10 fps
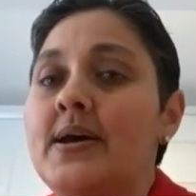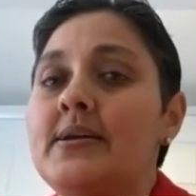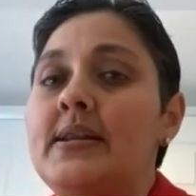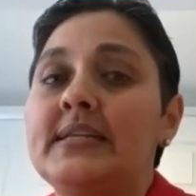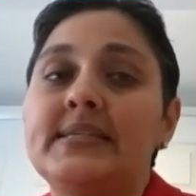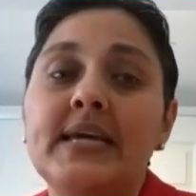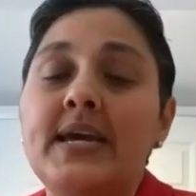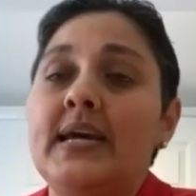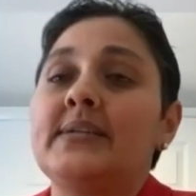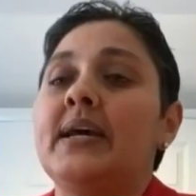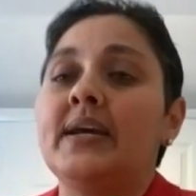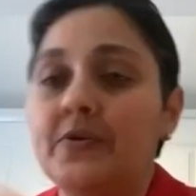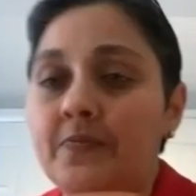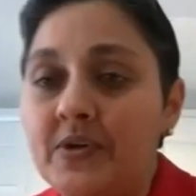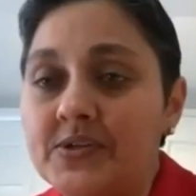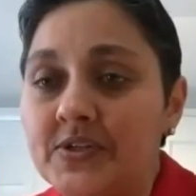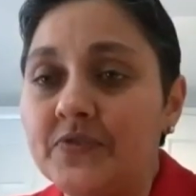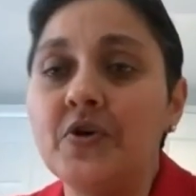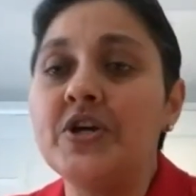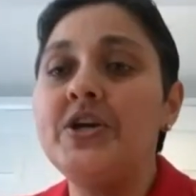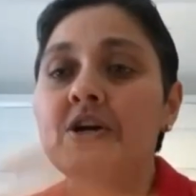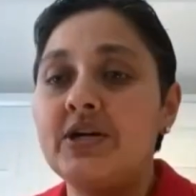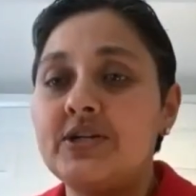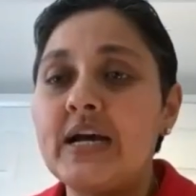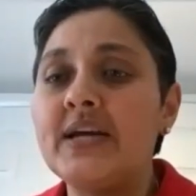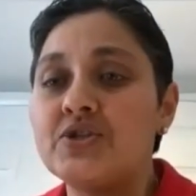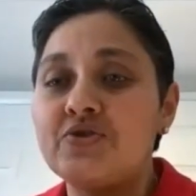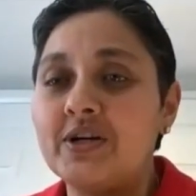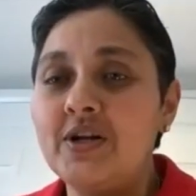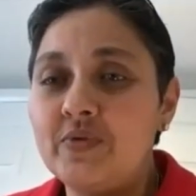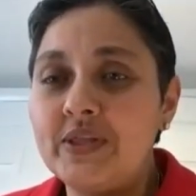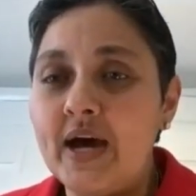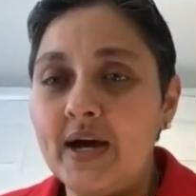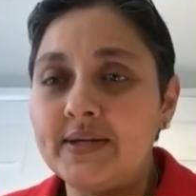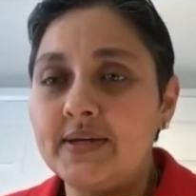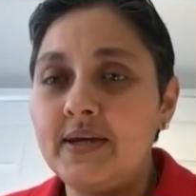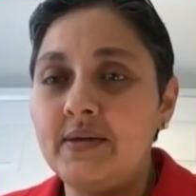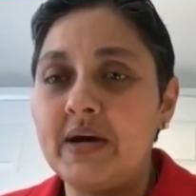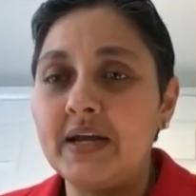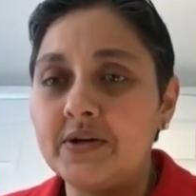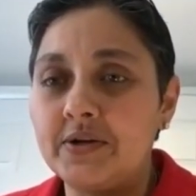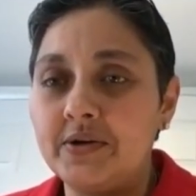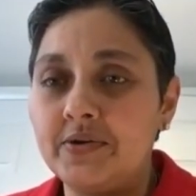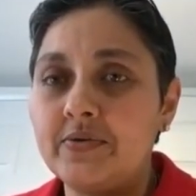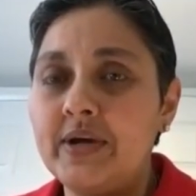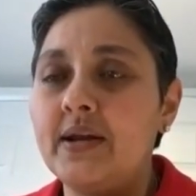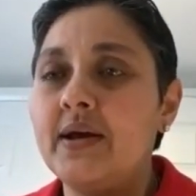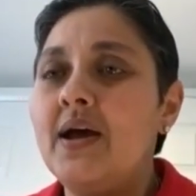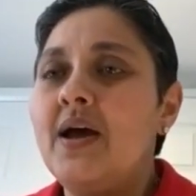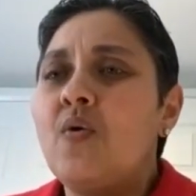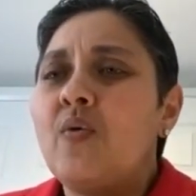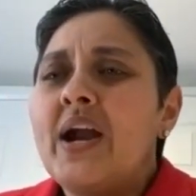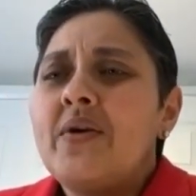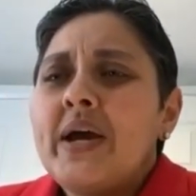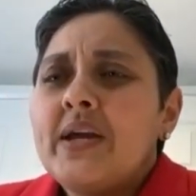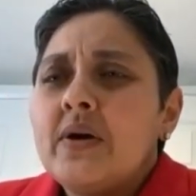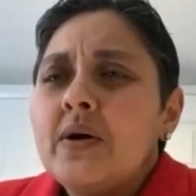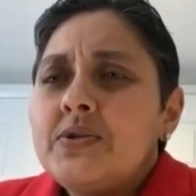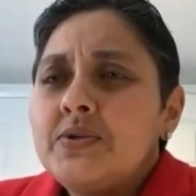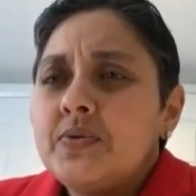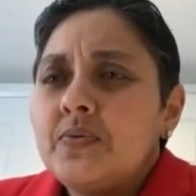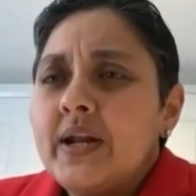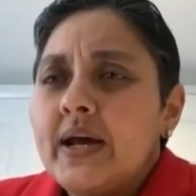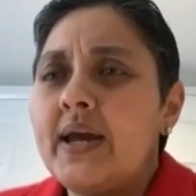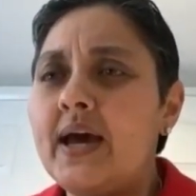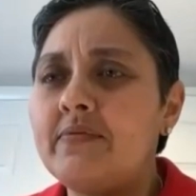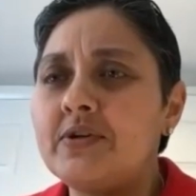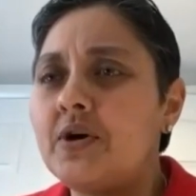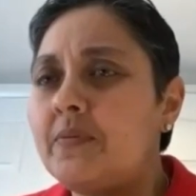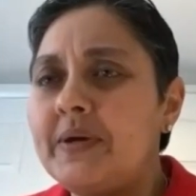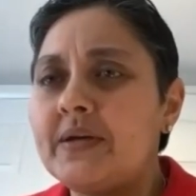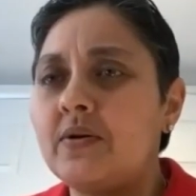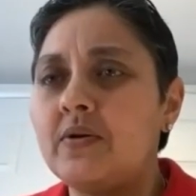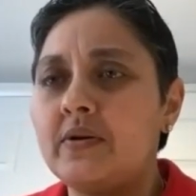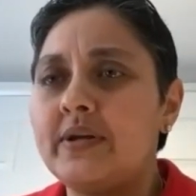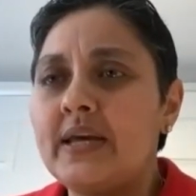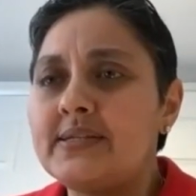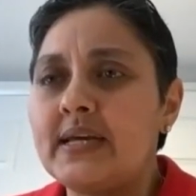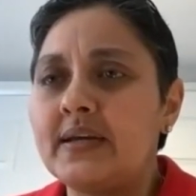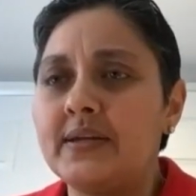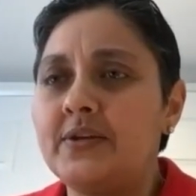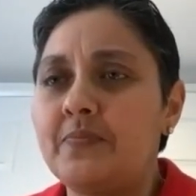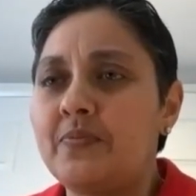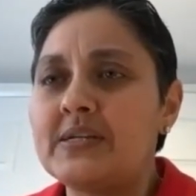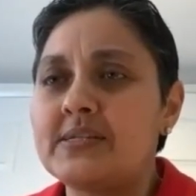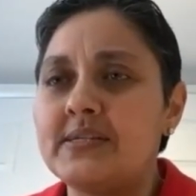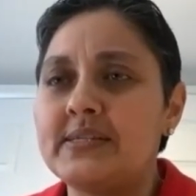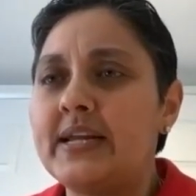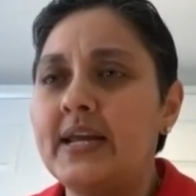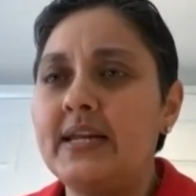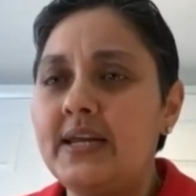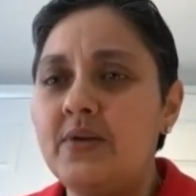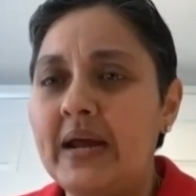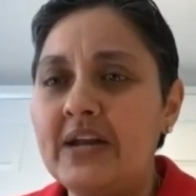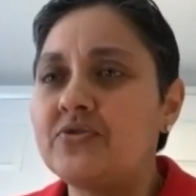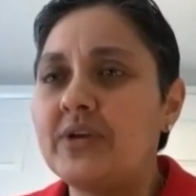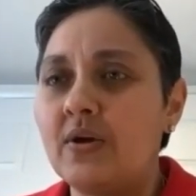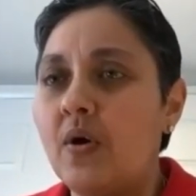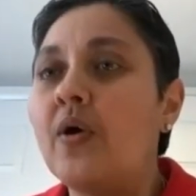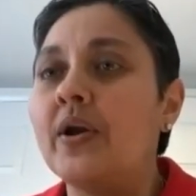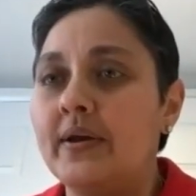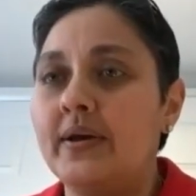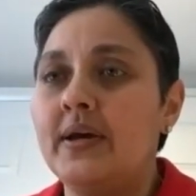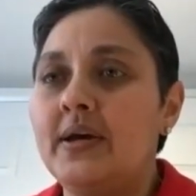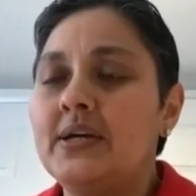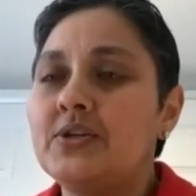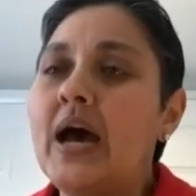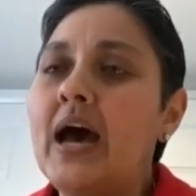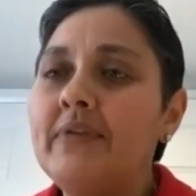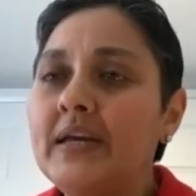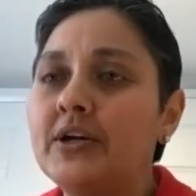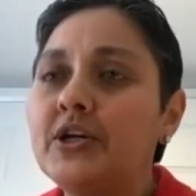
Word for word: let's say executive presence for years i struggled with that in my career right where do i go to and i have a topic called executive presence that i need mentoring on so having a